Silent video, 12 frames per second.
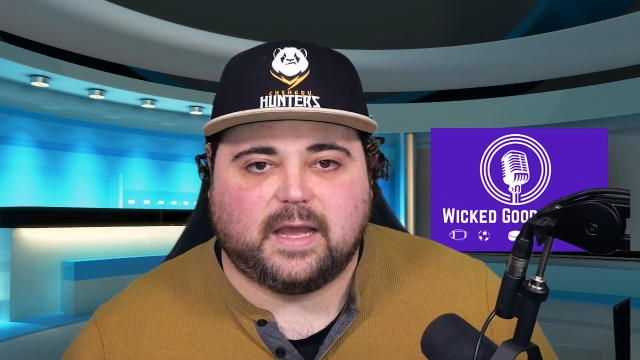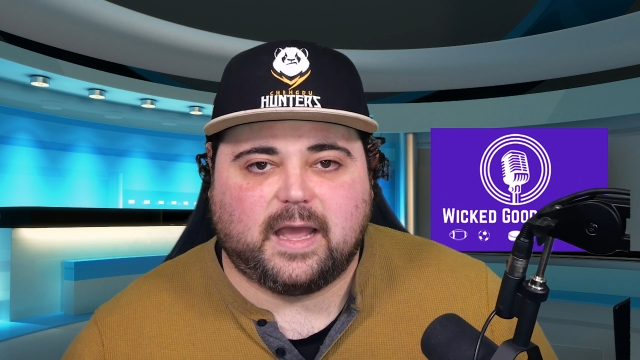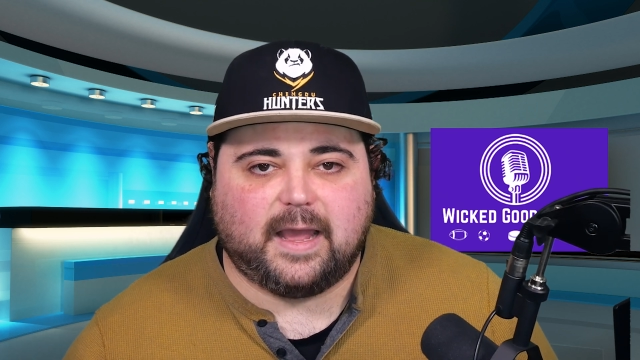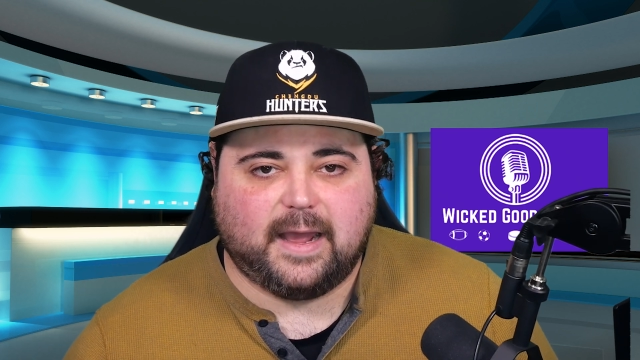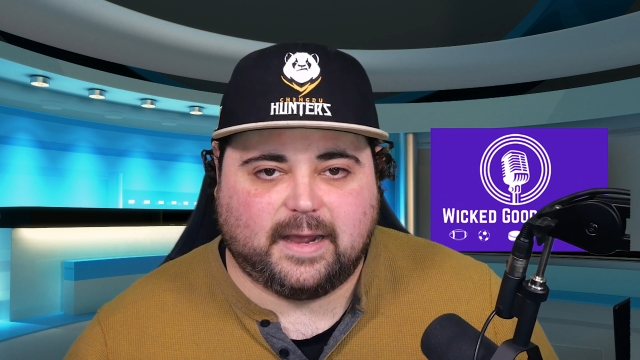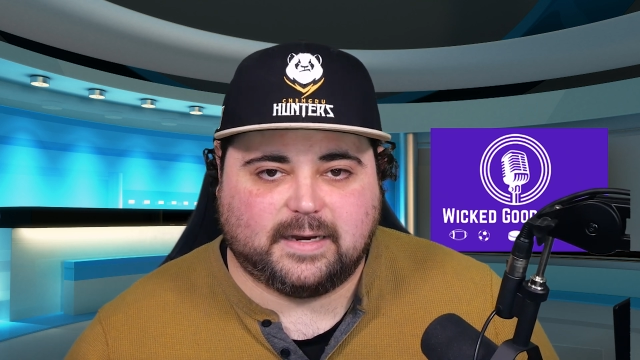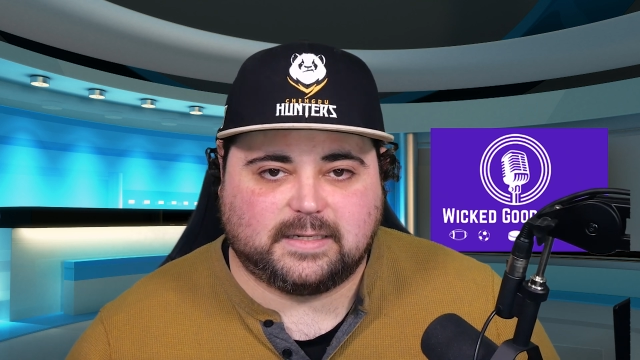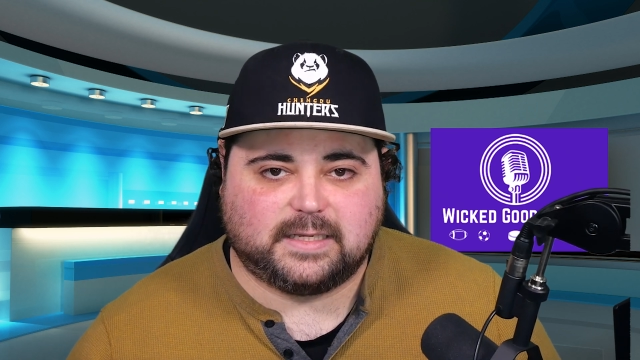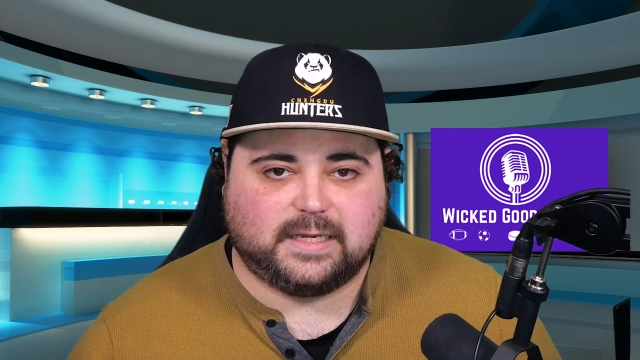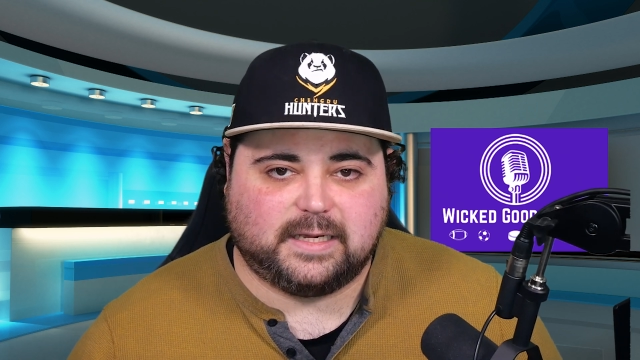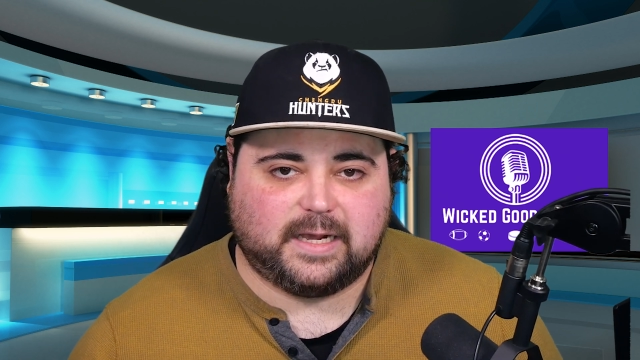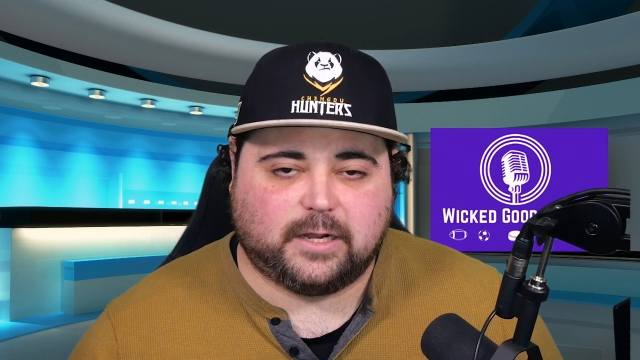And
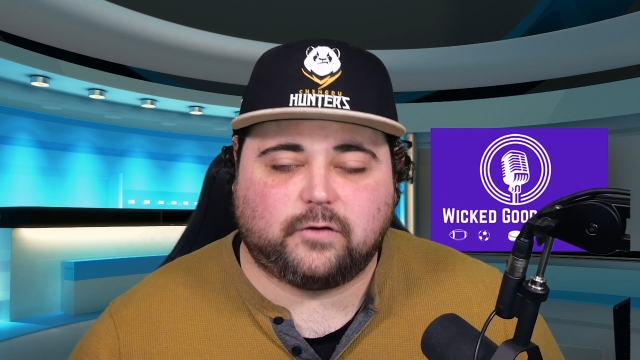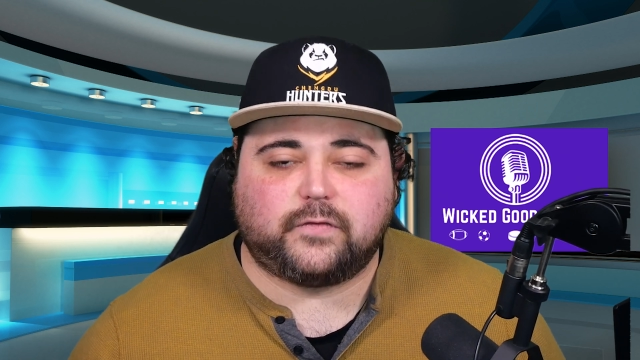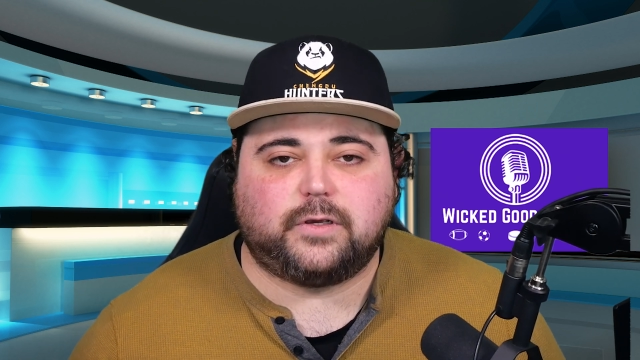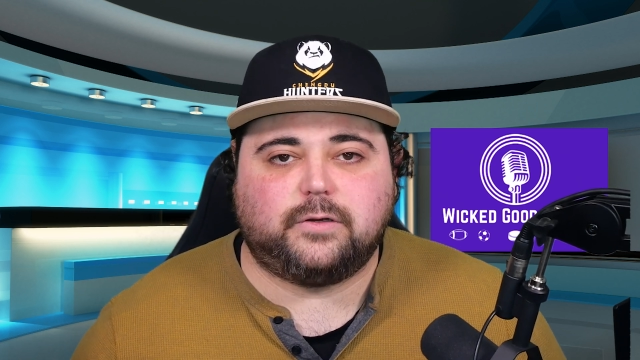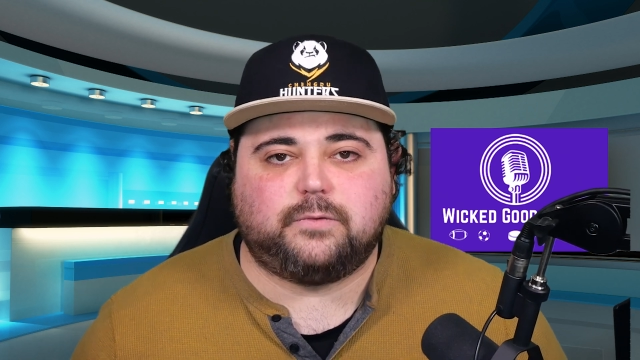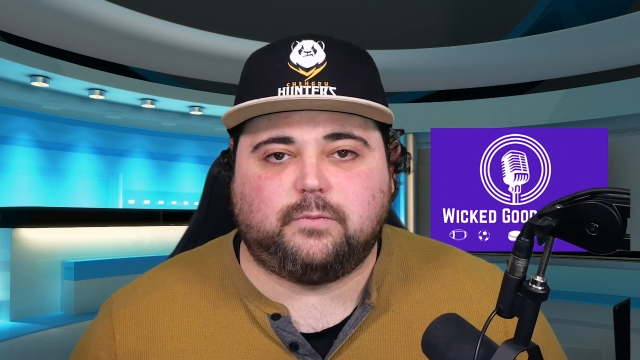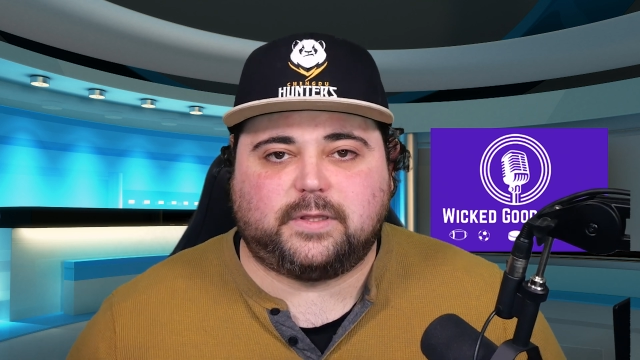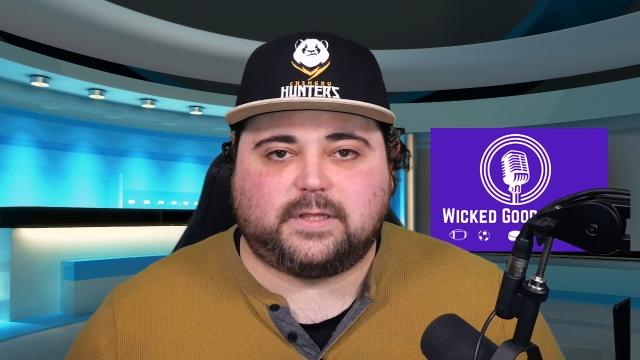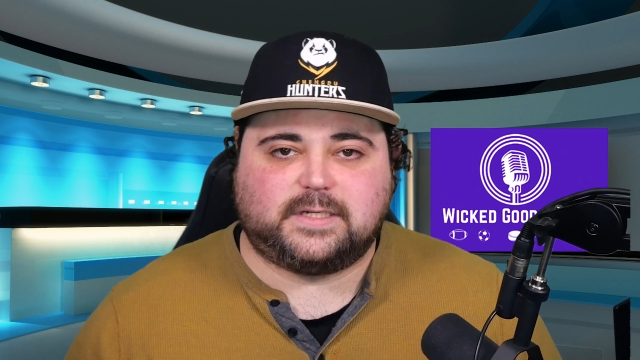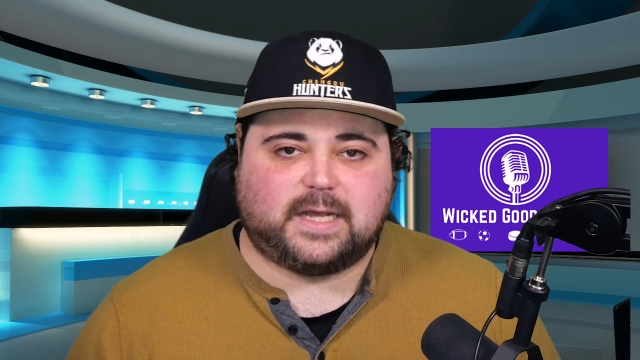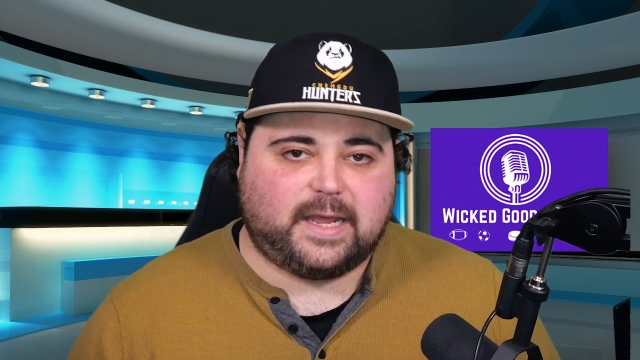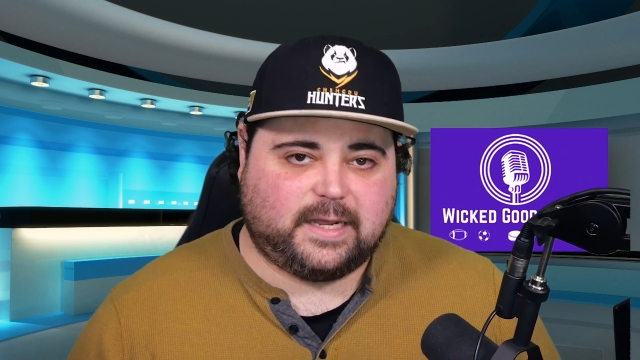he interviewed with
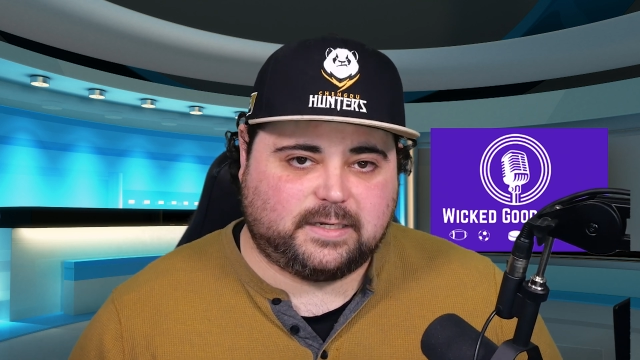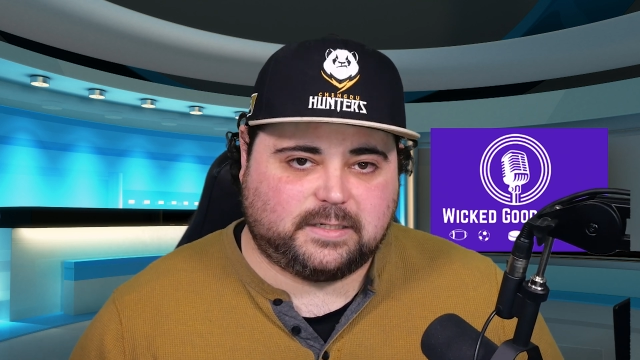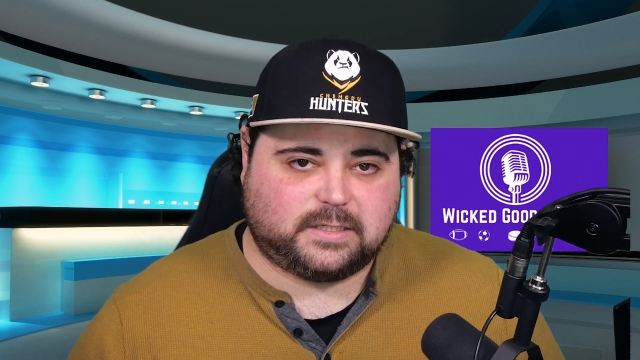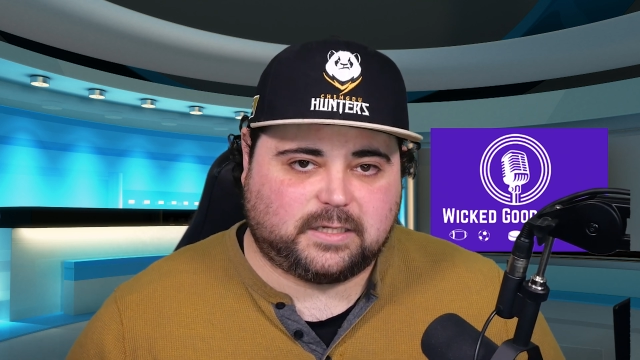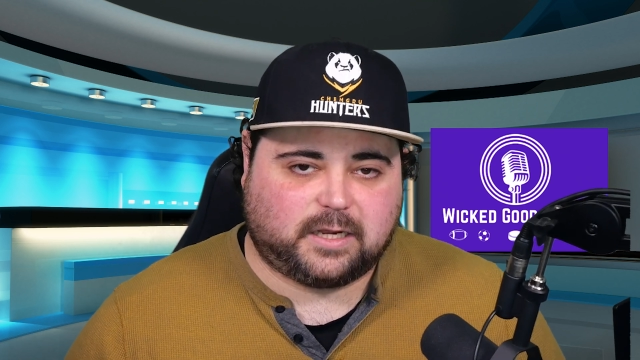the Titans